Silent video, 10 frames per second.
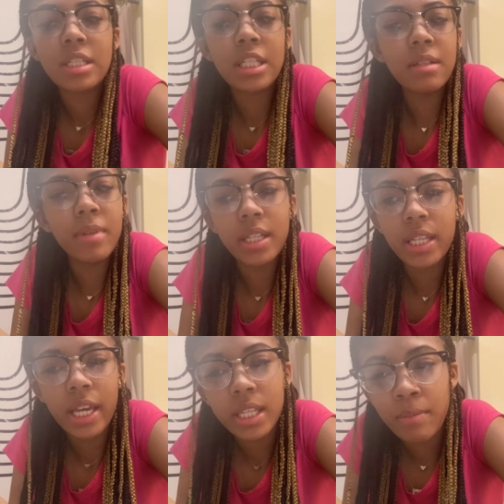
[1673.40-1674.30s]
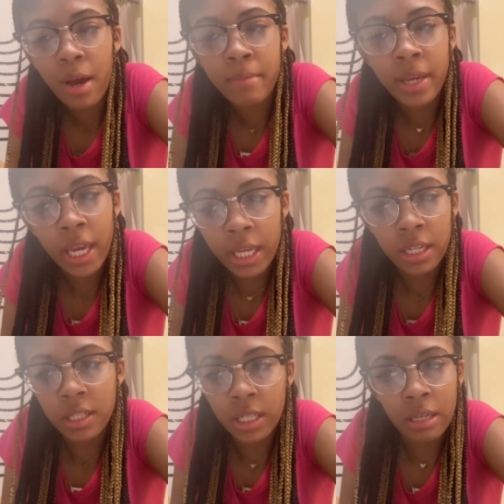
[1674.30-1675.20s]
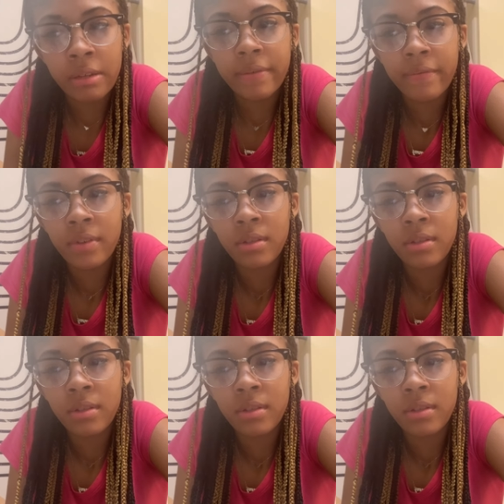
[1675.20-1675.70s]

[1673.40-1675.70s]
she been texting my man and stuff.